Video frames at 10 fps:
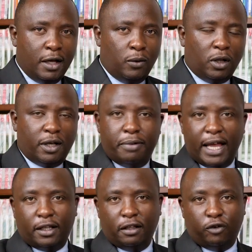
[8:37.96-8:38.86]
Welcome
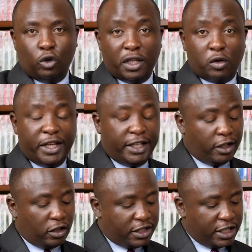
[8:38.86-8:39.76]
back. The Focus Weekly
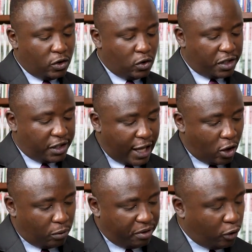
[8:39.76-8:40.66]
continues.
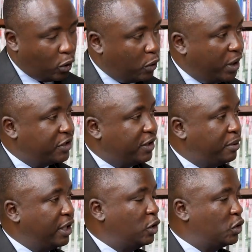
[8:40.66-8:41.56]
Now, before we went to the
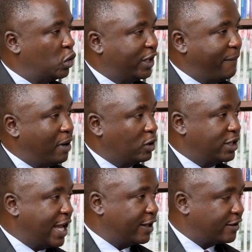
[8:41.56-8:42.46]
break, you were talking about
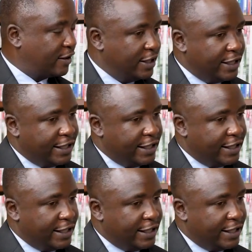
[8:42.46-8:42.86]
tax,